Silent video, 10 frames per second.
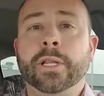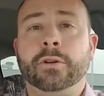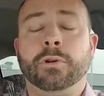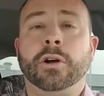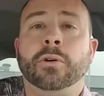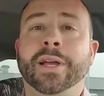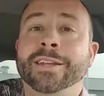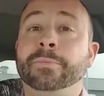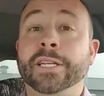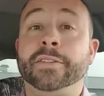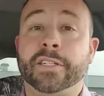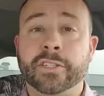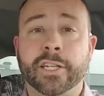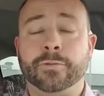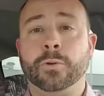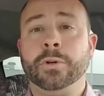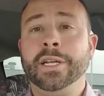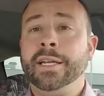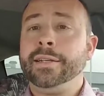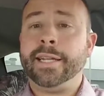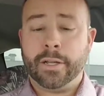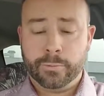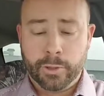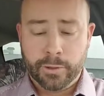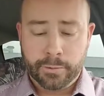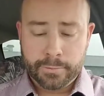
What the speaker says: grow and be successful down the road.